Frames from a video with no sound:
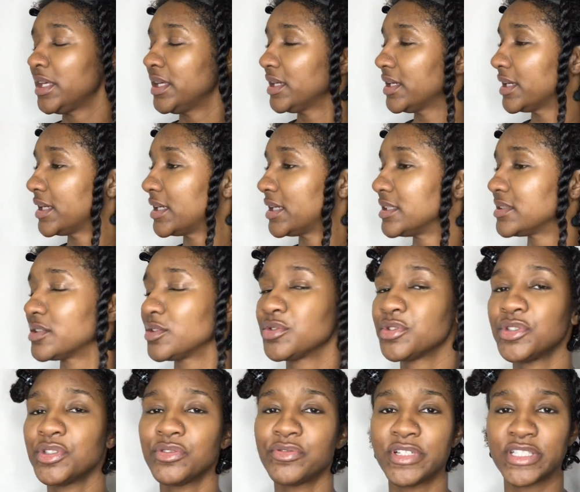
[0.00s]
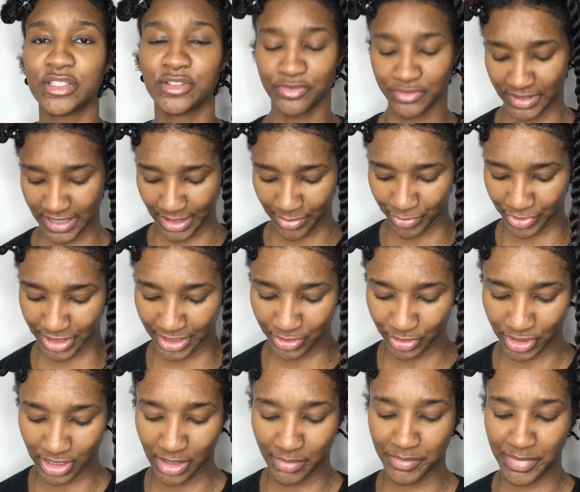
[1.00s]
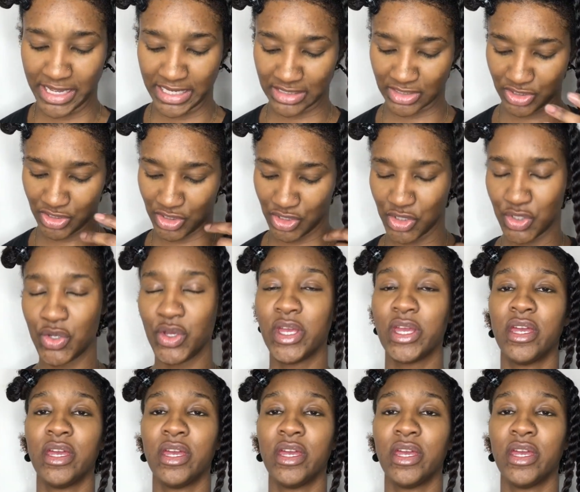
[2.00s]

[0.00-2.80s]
Okay guys, I'll do the rest off camera and I'll come back to you